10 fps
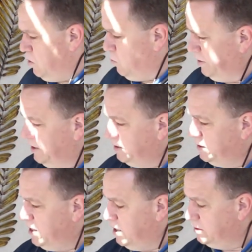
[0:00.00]
What
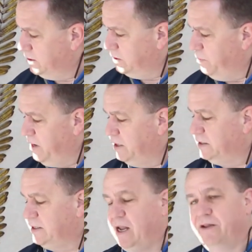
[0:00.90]
this does is, being a
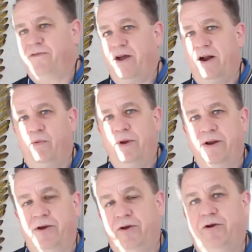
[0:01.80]
solid vinyl
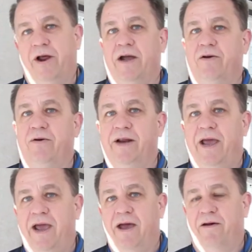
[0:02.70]
window, you're not going to
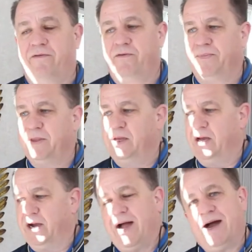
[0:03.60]
have
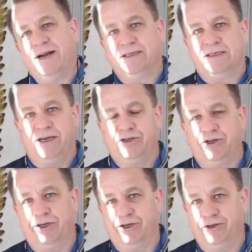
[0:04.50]
a
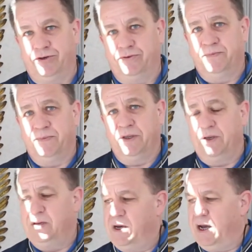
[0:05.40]
condensation issue
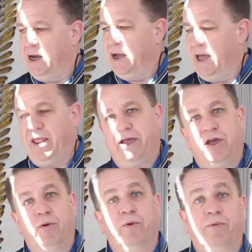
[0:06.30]

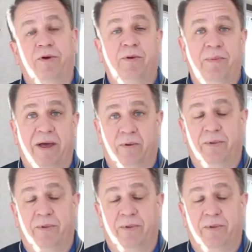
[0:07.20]
like you would with a metal